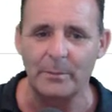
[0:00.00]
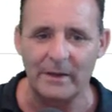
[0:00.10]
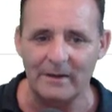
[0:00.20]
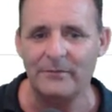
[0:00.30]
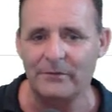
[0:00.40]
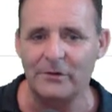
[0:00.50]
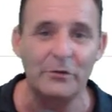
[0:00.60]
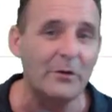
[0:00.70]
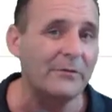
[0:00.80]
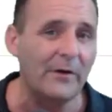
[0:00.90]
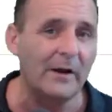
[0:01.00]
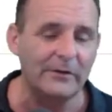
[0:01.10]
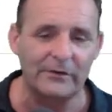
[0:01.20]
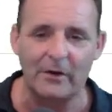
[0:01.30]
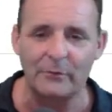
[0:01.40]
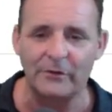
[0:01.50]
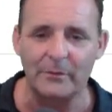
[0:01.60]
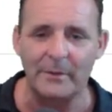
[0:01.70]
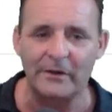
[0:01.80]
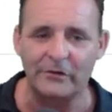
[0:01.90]
But if you do find yourself with
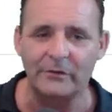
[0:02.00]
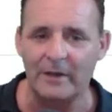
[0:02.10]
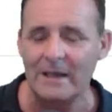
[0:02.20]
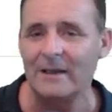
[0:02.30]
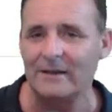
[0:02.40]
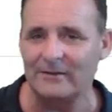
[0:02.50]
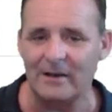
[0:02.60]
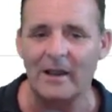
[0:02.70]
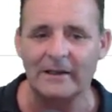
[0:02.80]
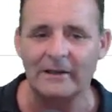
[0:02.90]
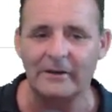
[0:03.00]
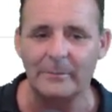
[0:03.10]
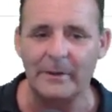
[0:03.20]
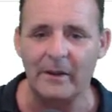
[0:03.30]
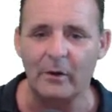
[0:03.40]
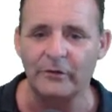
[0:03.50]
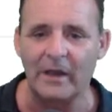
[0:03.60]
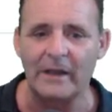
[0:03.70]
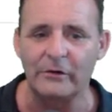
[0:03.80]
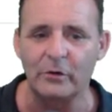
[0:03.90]
some issues, it's likely to be those,
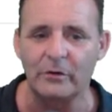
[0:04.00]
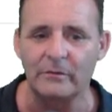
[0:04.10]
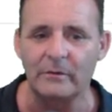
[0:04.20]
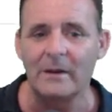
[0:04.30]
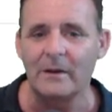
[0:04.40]
and you can